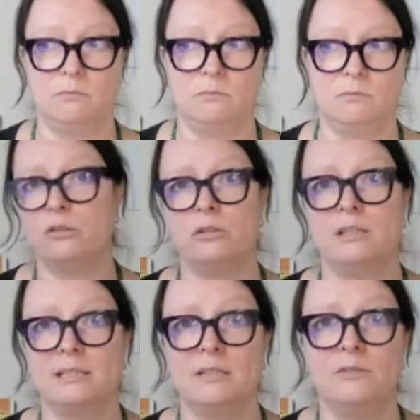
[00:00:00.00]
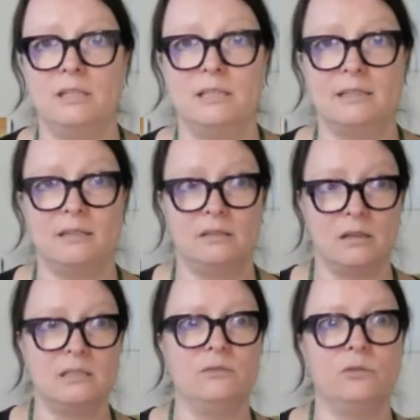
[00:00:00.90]
doing certain activities that
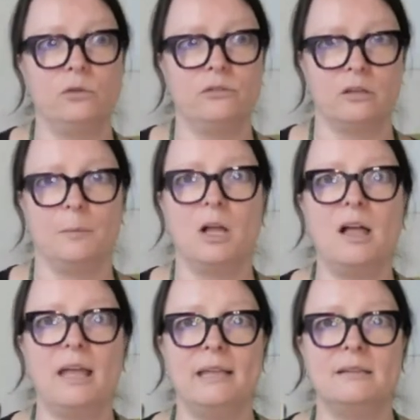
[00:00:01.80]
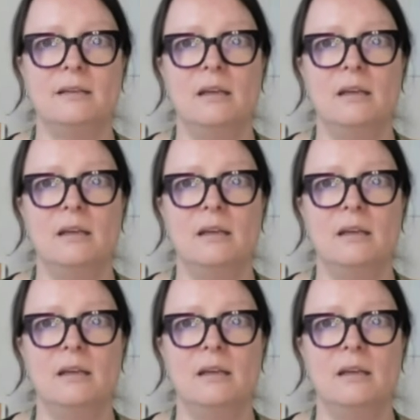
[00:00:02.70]
does involve some height.